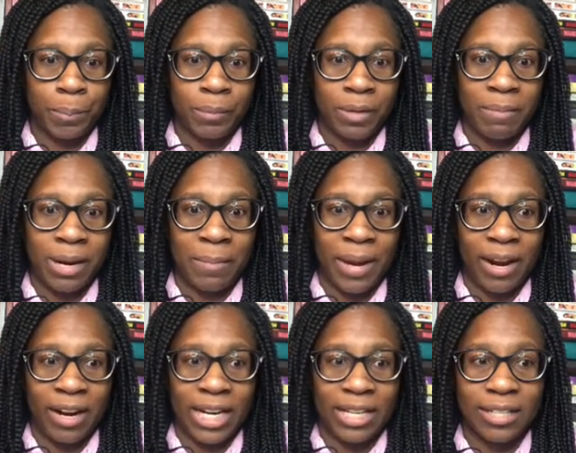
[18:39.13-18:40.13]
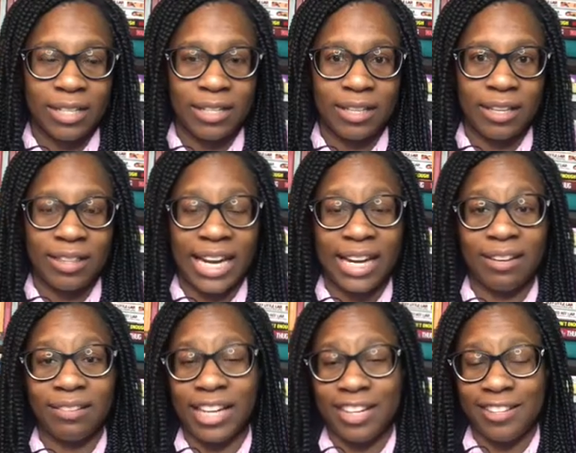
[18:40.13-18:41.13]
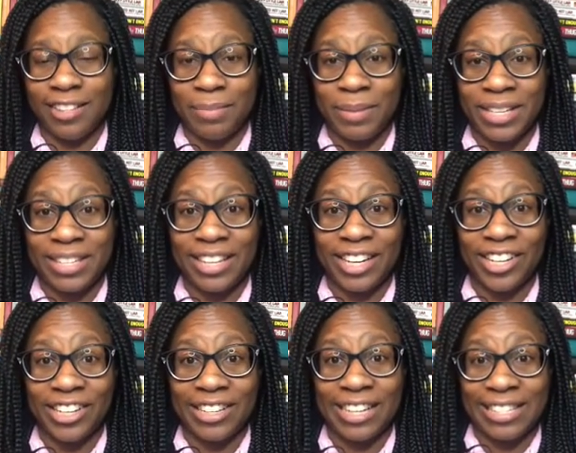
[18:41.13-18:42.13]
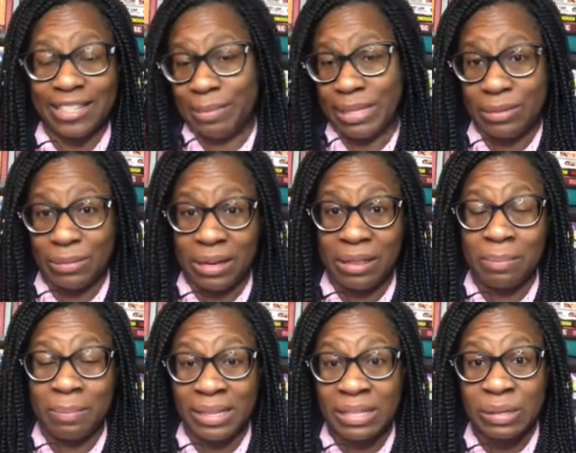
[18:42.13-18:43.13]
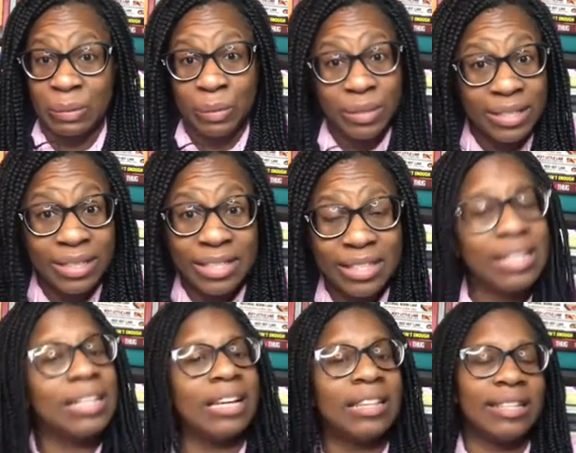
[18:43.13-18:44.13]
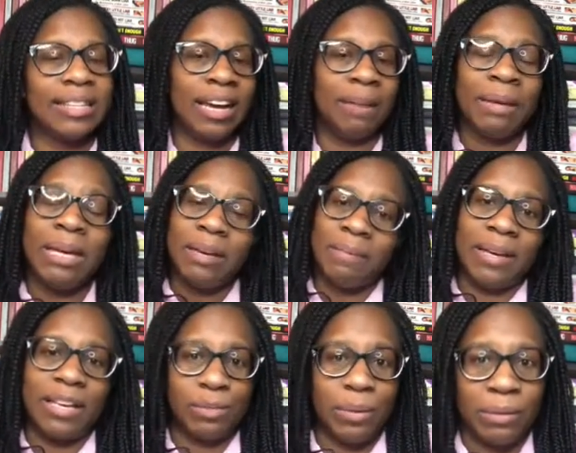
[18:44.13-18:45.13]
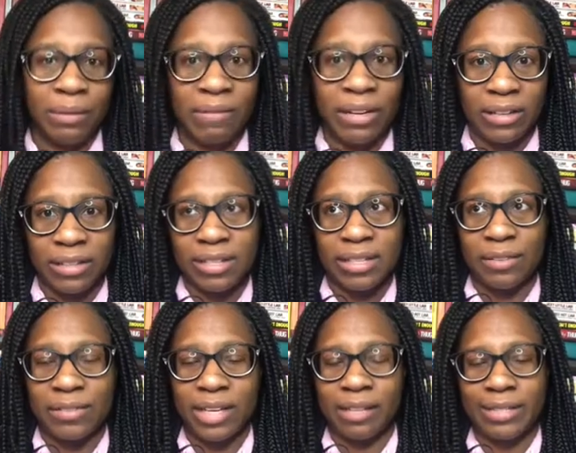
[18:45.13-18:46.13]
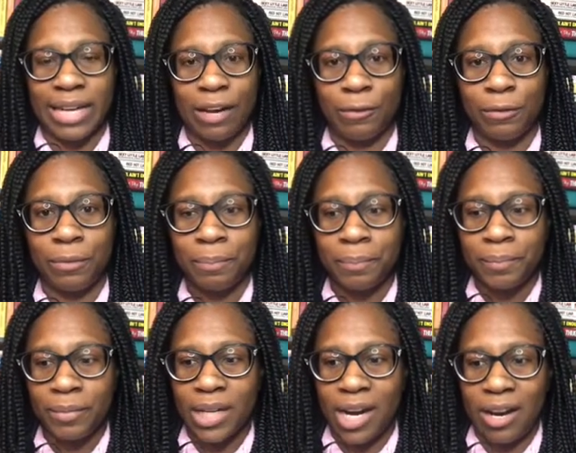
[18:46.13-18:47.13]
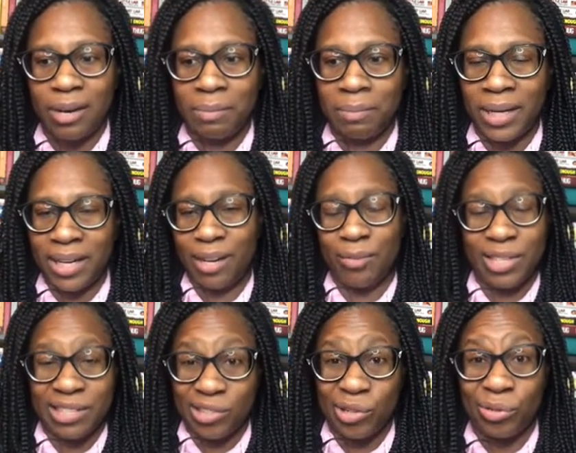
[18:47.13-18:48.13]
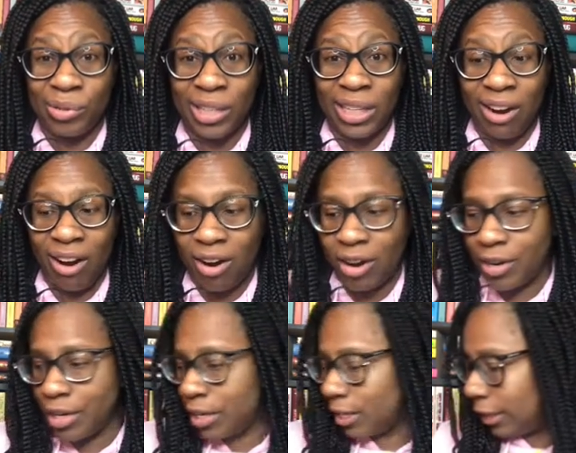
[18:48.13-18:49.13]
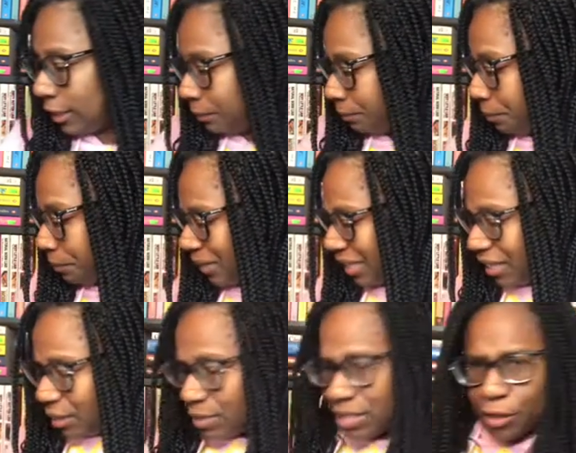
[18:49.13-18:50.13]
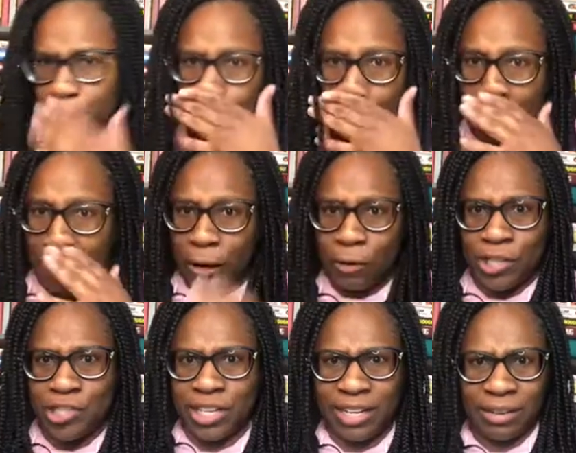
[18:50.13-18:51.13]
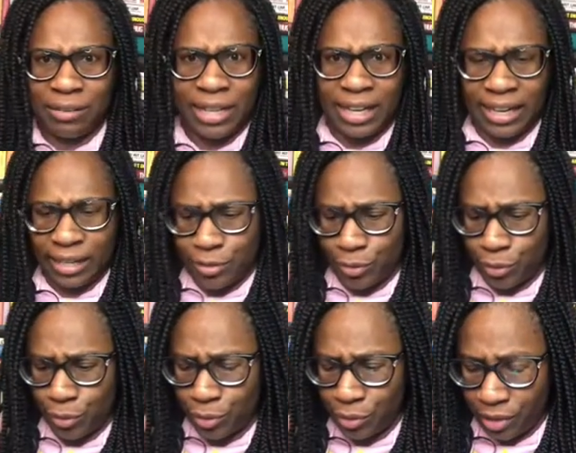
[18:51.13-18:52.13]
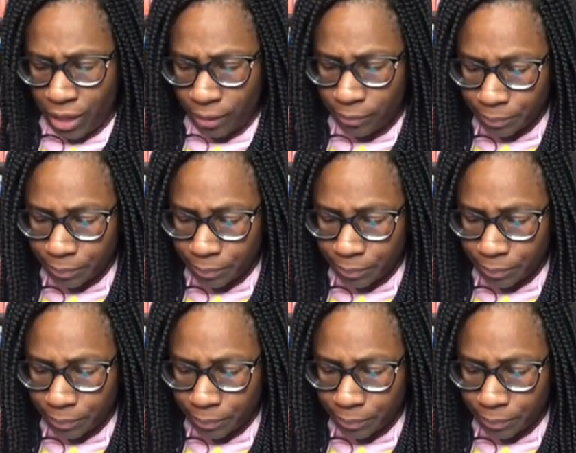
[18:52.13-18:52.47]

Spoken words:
My parents, they did the best they could. They sent me to one of the best schools in the city at the time because we were living on the south side of town. But it was still really hard. And then there was another part of that question. I don't think I answered the whole thing.